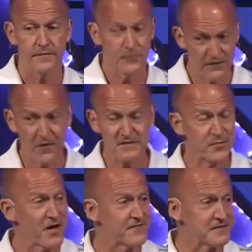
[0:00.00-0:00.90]
they're false
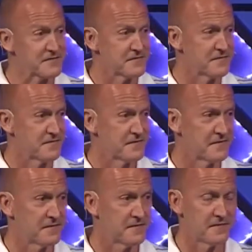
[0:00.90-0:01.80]
prophets,
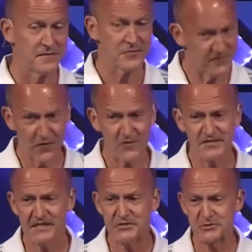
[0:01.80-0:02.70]
they're false
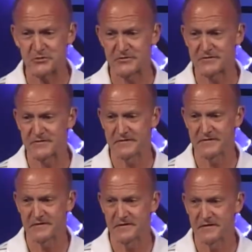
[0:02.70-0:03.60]
teachers.
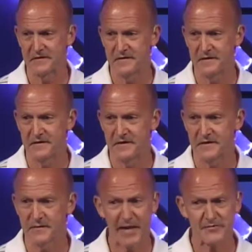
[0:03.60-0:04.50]

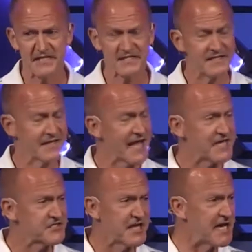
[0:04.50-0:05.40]
The Bible says in the
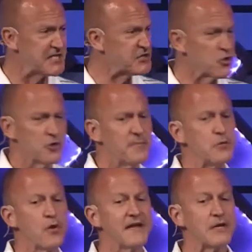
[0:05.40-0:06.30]
last days, they're going to be
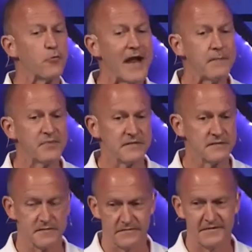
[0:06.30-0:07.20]
running rampant.
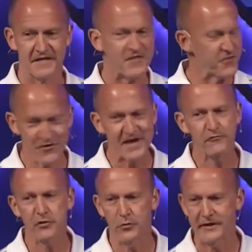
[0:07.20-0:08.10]
They're
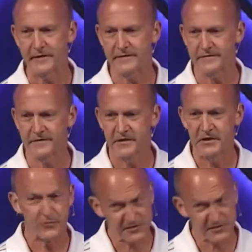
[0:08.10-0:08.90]
everywhere. They're